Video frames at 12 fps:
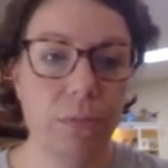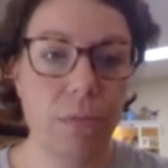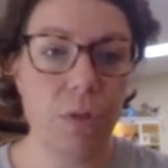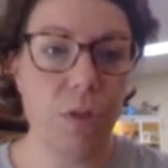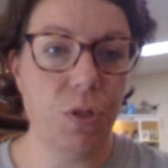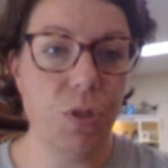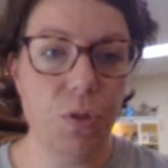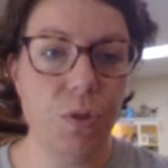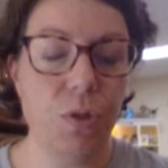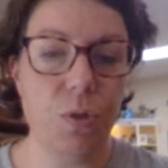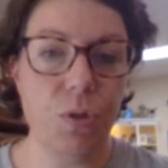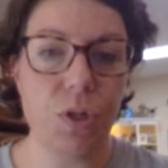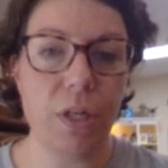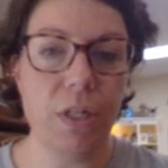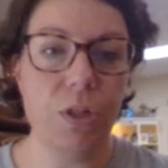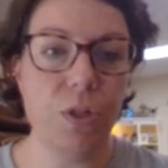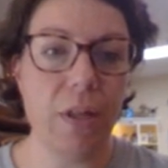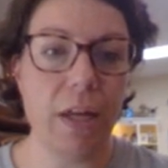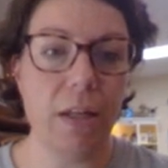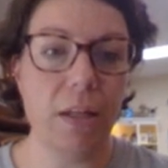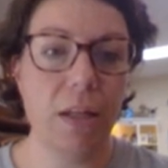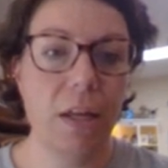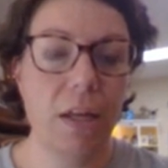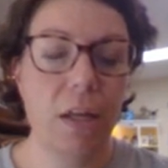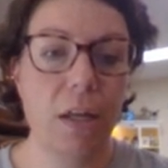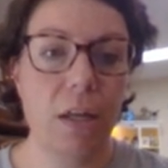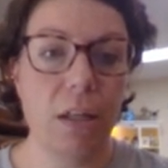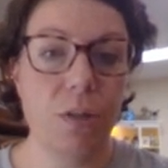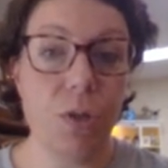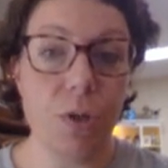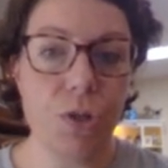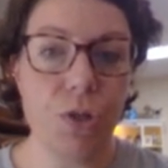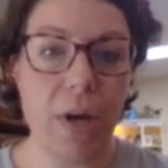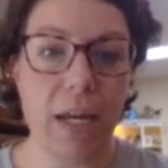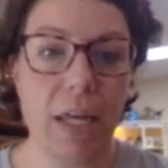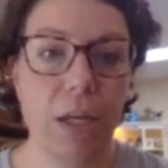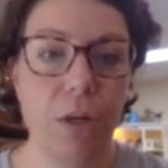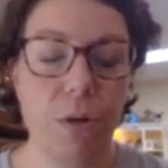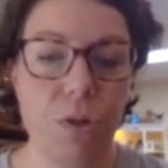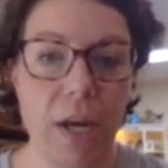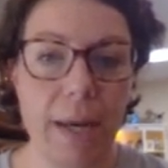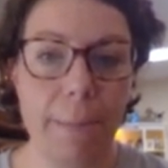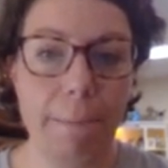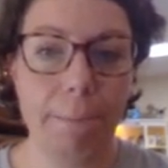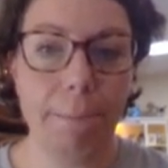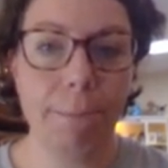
So as soon as you're starting to do that, it'll start tracking your time.